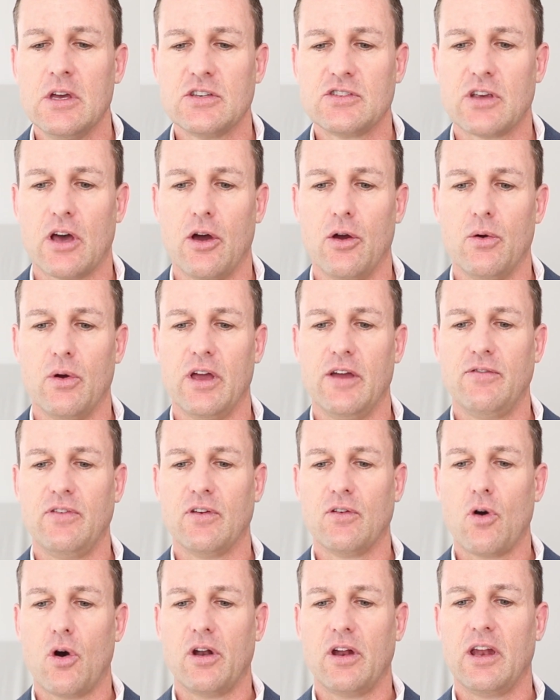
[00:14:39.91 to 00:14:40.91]
So if
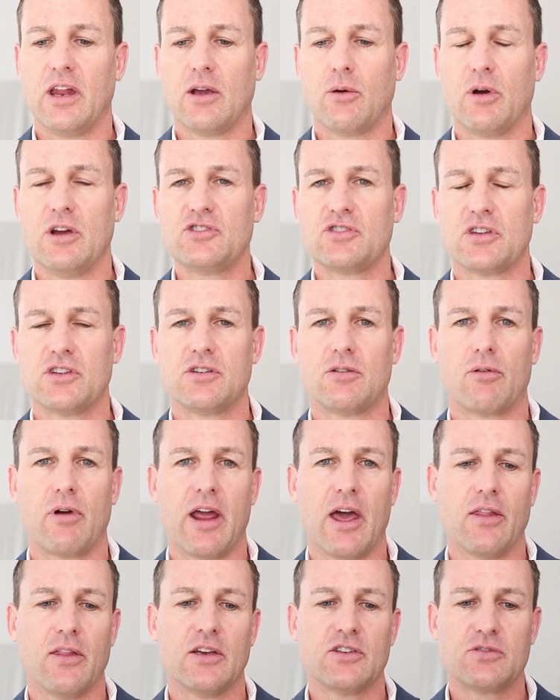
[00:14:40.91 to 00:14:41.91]
you've got any questions
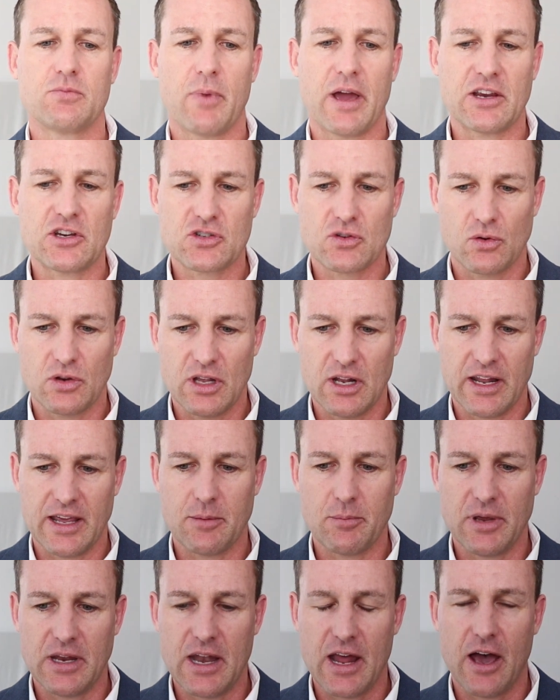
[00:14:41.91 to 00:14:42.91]
around this, make sure you
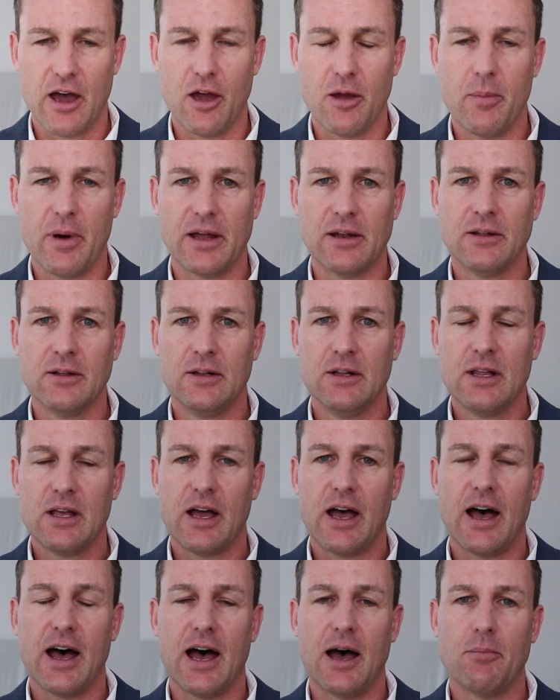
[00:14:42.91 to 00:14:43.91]
let me know. But
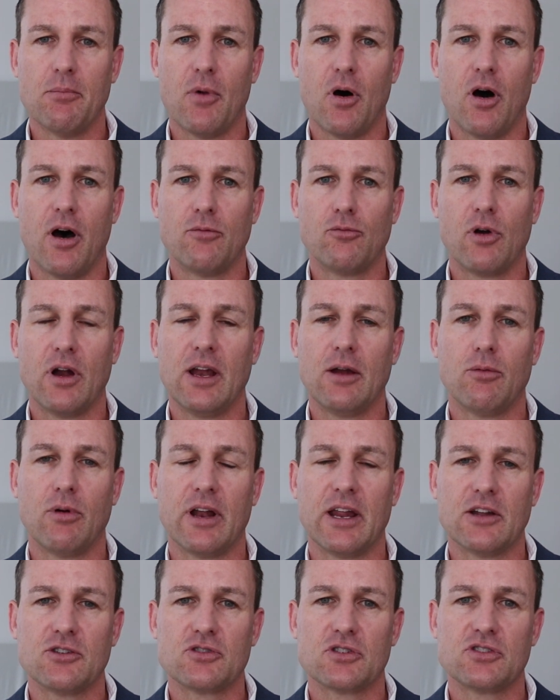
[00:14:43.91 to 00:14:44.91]
um, I'm really,
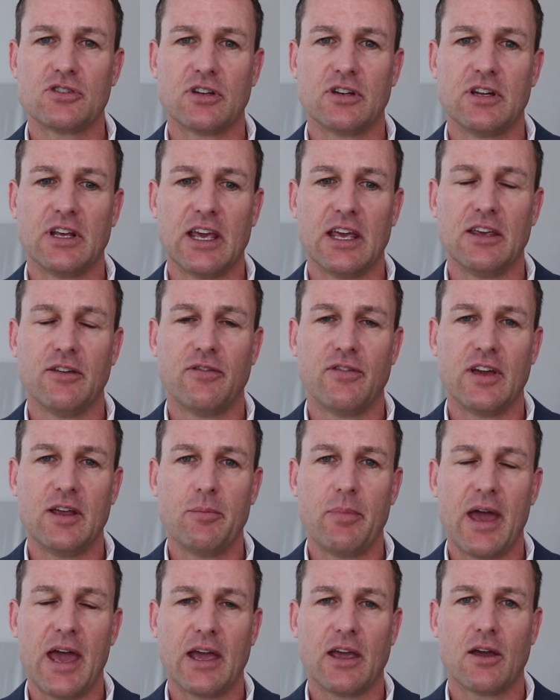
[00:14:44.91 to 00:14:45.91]
really interested to get your
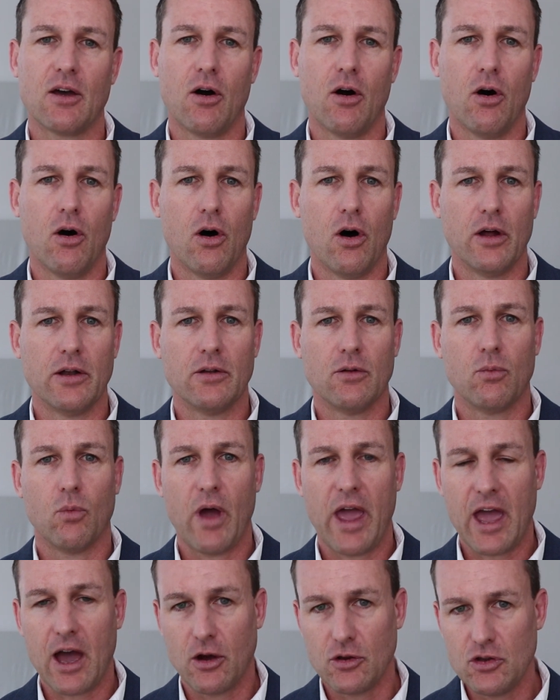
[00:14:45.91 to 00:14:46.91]
feedback on
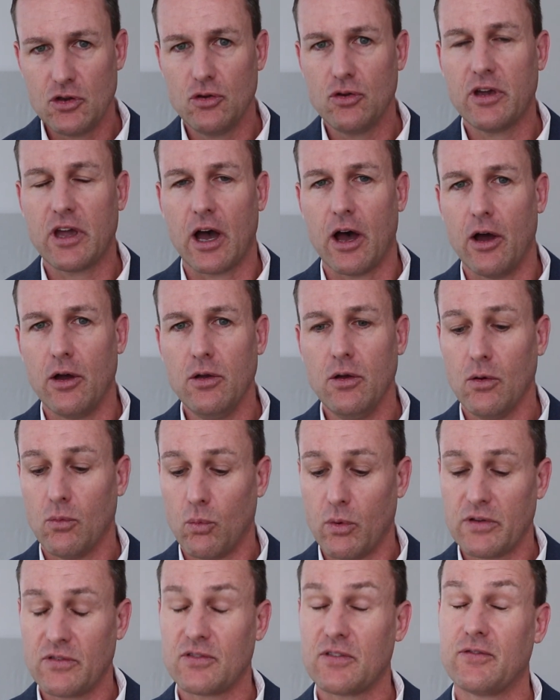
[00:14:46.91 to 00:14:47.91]
how you go
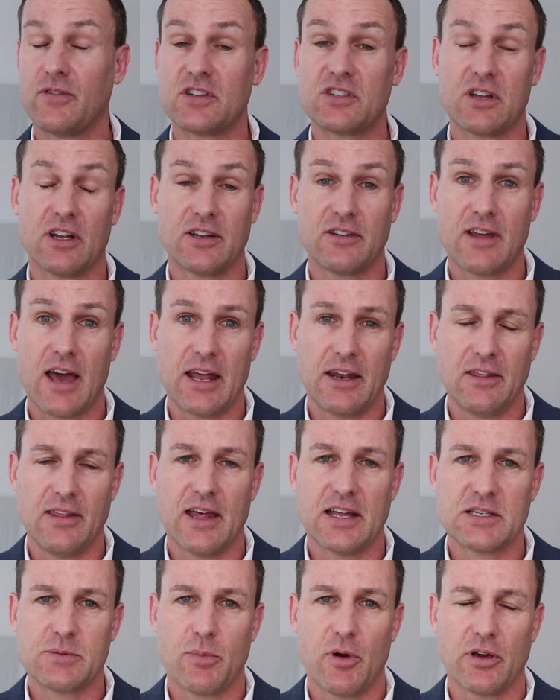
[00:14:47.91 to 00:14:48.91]
with facilitating
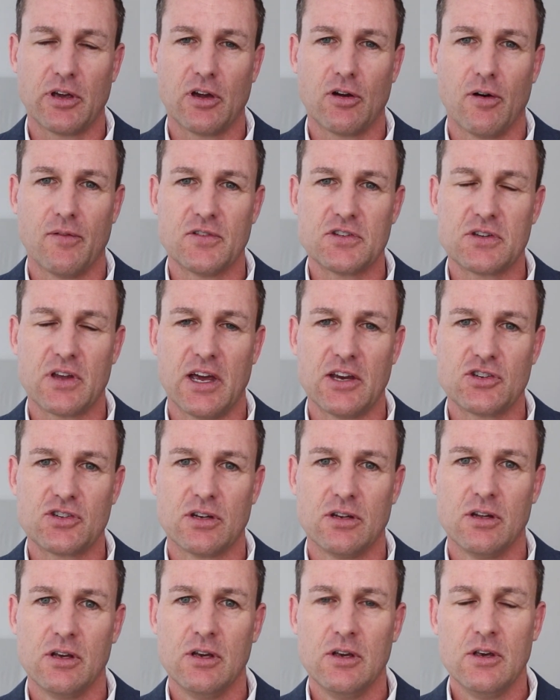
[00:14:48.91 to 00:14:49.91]
the unspoken
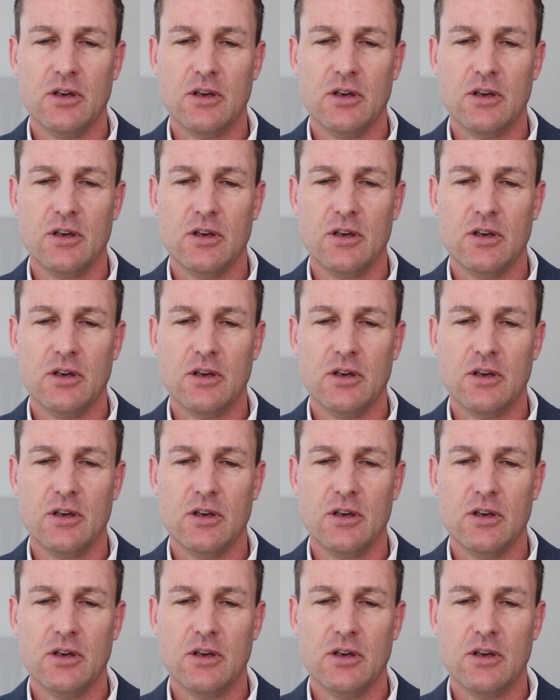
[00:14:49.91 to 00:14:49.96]
conversation.